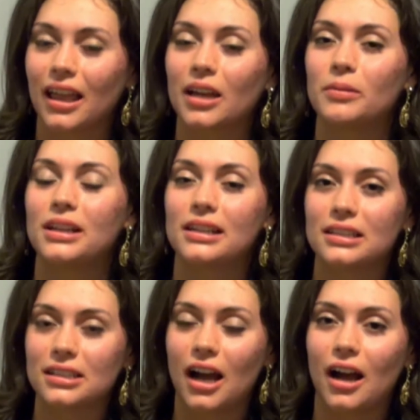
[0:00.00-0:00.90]
Like, we need
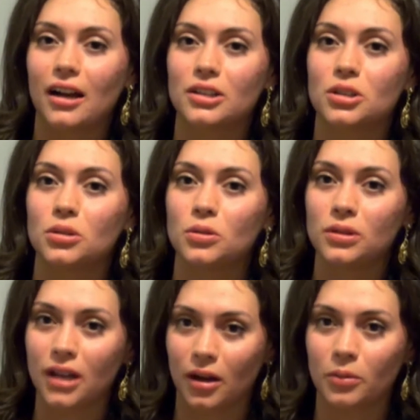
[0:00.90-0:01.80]
to talk to
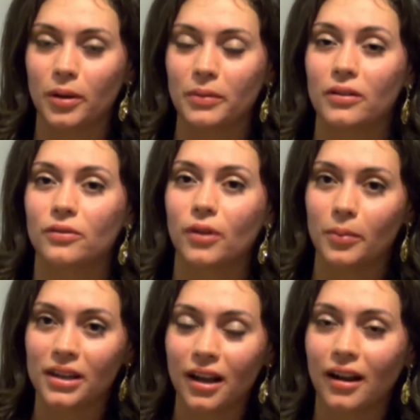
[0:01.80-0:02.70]
young women
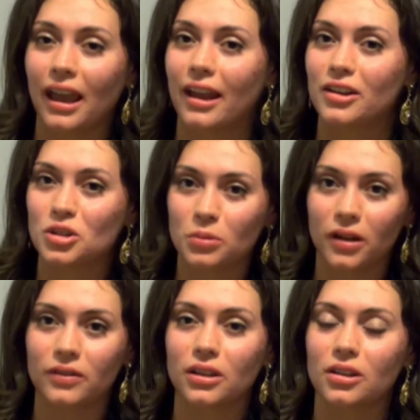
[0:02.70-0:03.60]
from a young age,
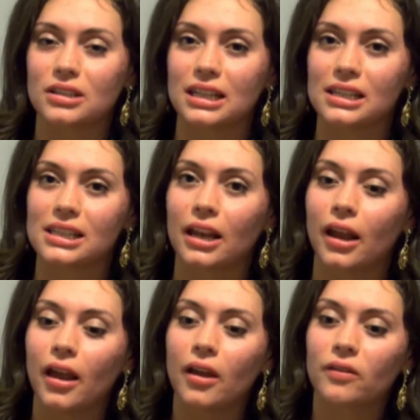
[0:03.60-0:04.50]
12 and 13,
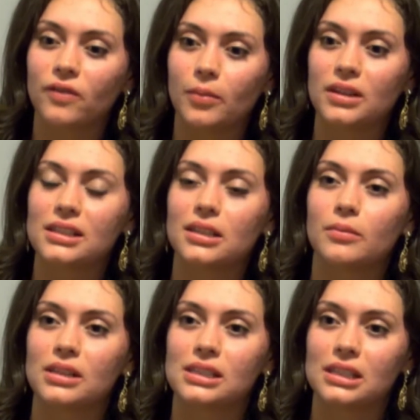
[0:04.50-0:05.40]
saying
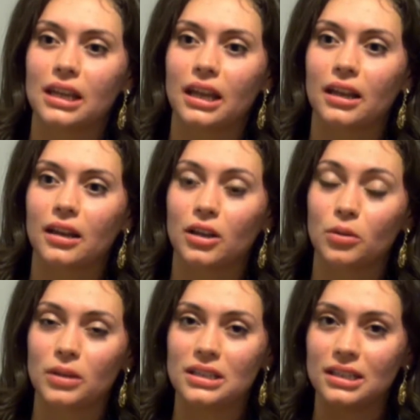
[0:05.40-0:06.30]
feminism is seeing
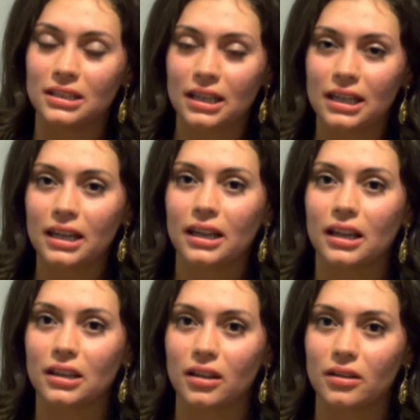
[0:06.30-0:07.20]
human dignity
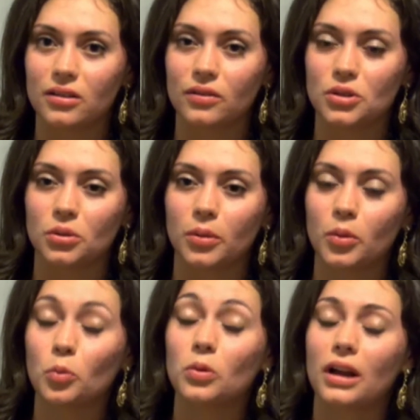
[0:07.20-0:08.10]
in the
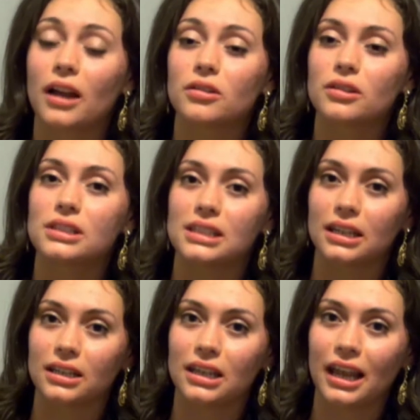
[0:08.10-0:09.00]
individual,
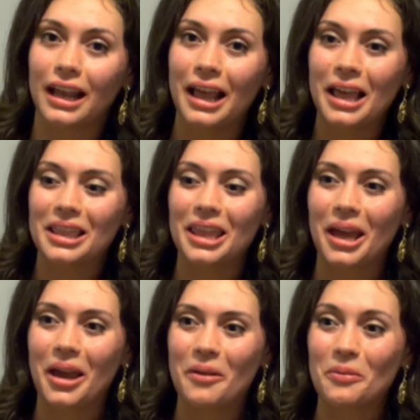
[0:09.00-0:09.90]
understanding
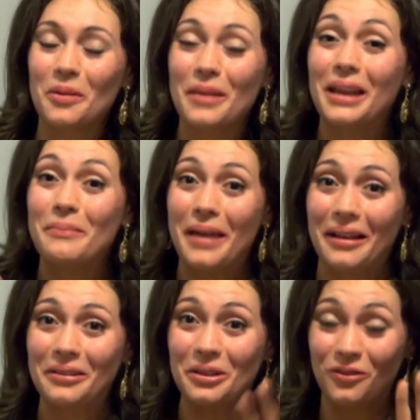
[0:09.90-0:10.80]
that we're made
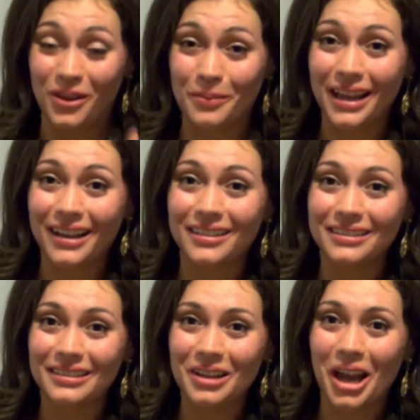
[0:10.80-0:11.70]
male and
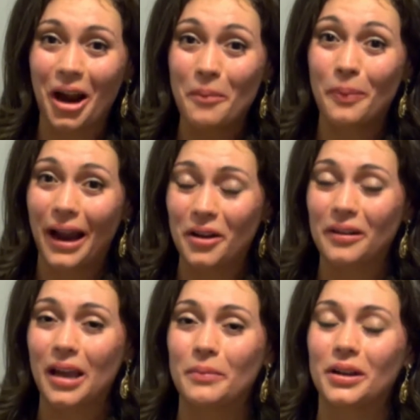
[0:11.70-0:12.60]
female. Our
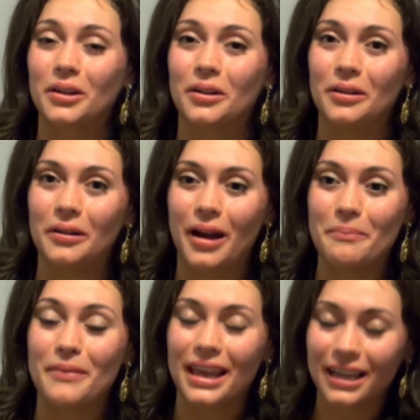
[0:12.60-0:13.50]
biochemical
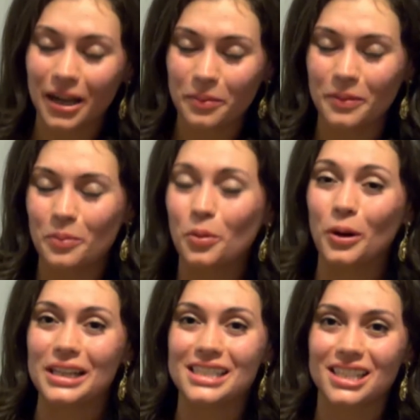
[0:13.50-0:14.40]
makeup
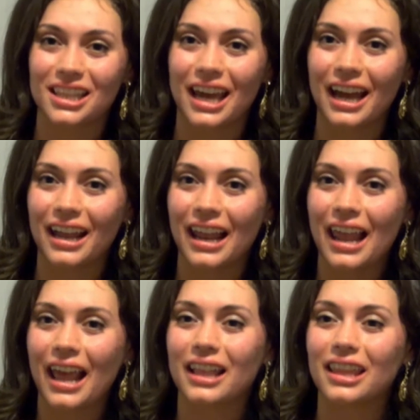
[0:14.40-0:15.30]
points to that,
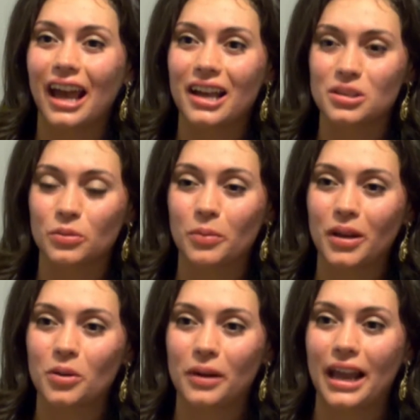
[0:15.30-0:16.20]
and that as
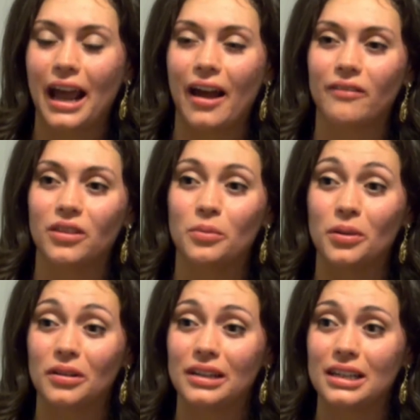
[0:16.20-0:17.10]
women, we have the
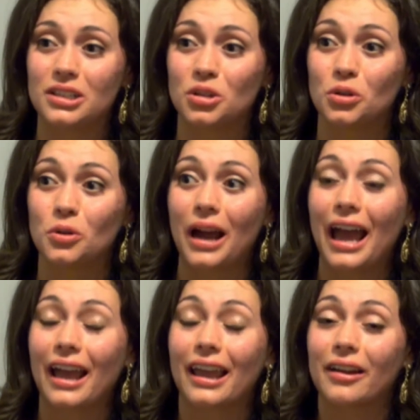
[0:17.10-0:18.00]
ability to
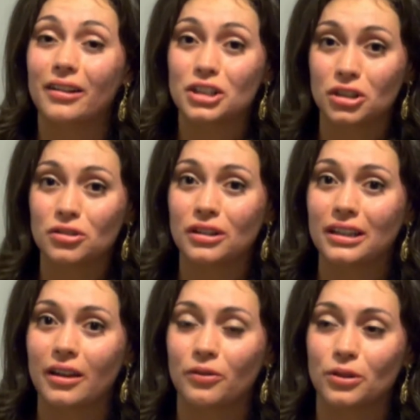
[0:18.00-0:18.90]
carry
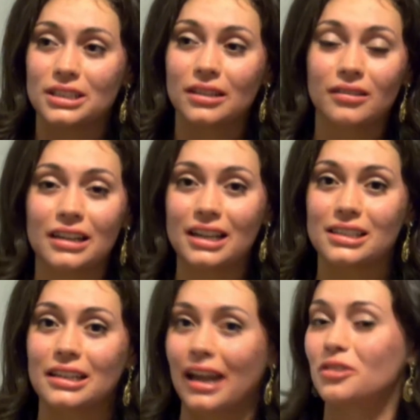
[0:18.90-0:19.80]
children. Fertility
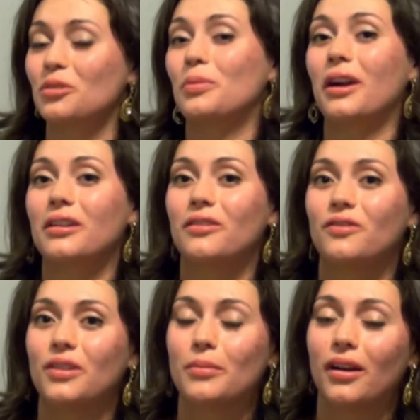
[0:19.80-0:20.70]
is a natural part
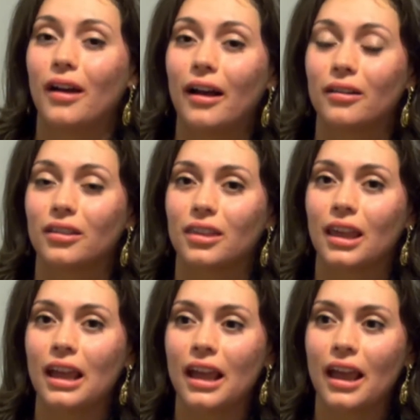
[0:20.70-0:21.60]
of female health.
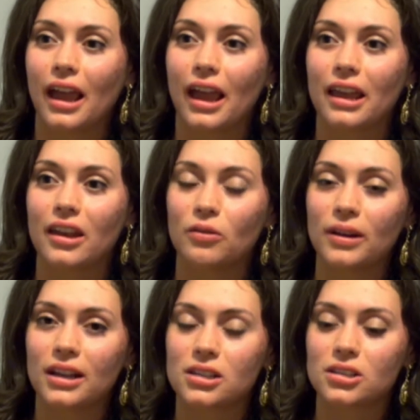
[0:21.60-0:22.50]
And if
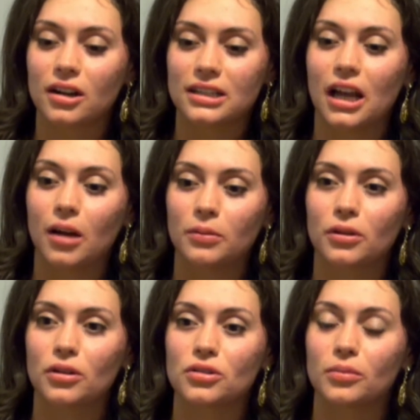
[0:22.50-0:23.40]
we can start to help
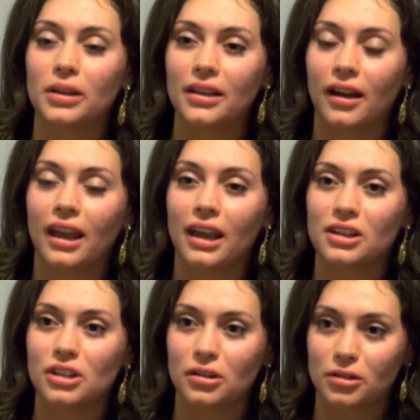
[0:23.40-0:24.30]
girls from a young
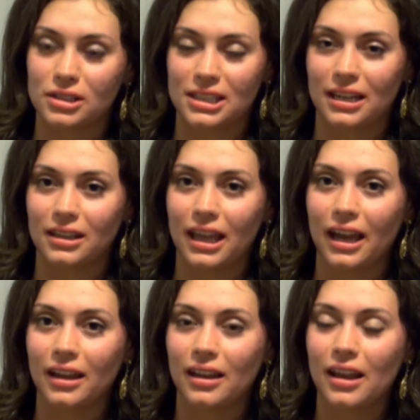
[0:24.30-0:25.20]
age understand
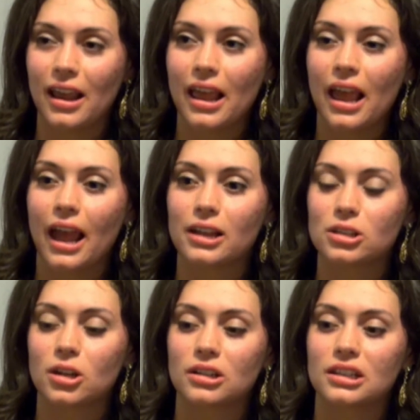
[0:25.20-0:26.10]
that and
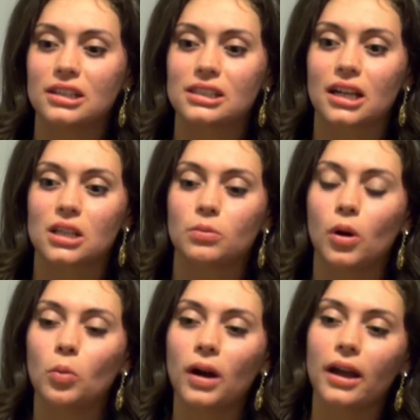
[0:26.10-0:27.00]
start to discuss,
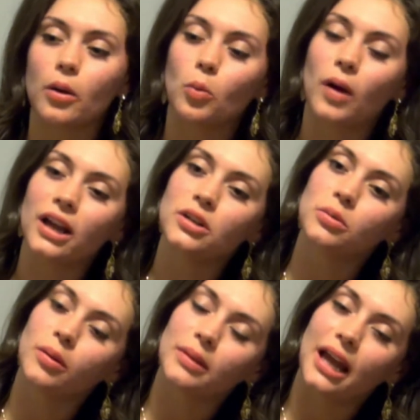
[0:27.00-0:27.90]
well, why
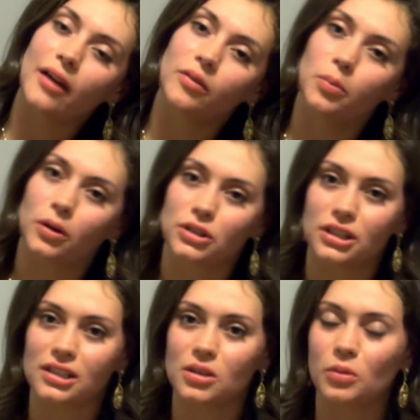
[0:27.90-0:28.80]
do women have
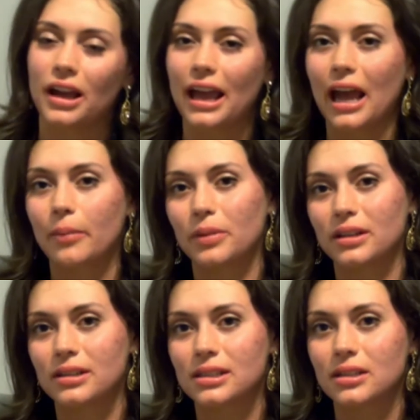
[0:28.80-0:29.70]
abortions? What
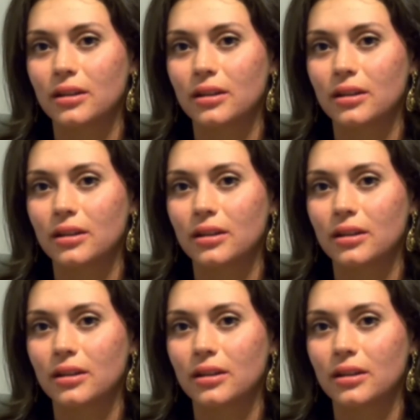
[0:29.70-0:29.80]
happens?